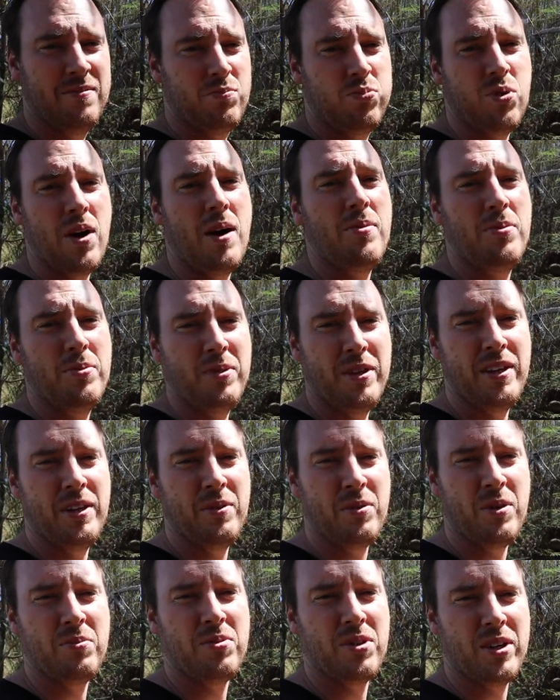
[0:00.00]
Probably they
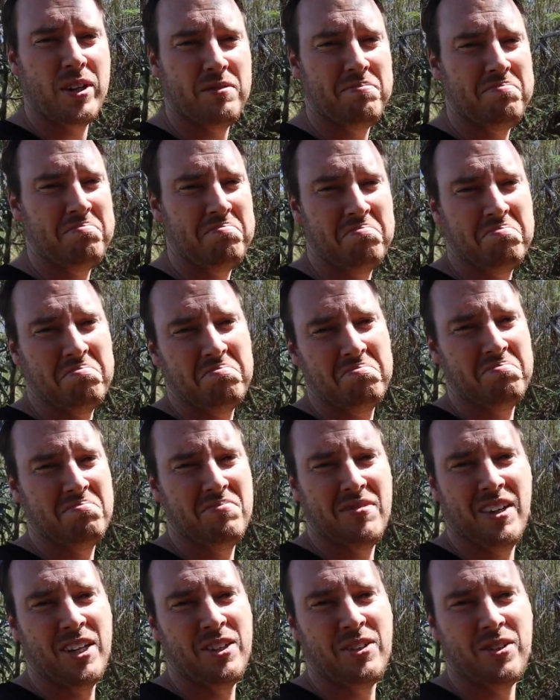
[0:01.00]
won't break.
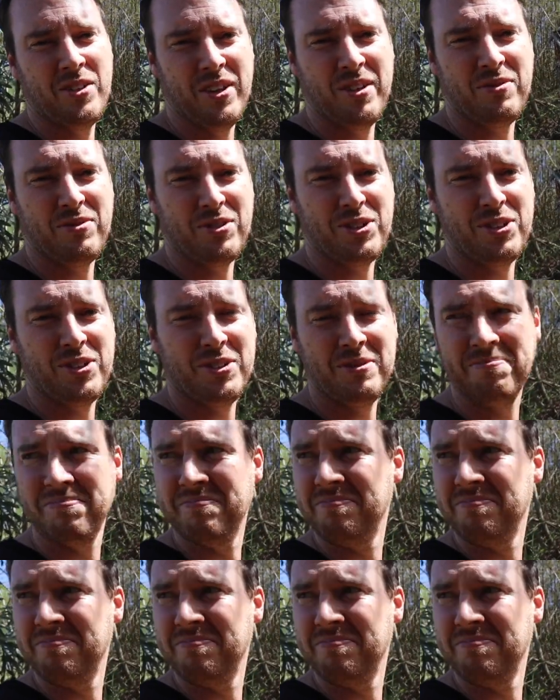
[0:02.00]
I don't know that for sure.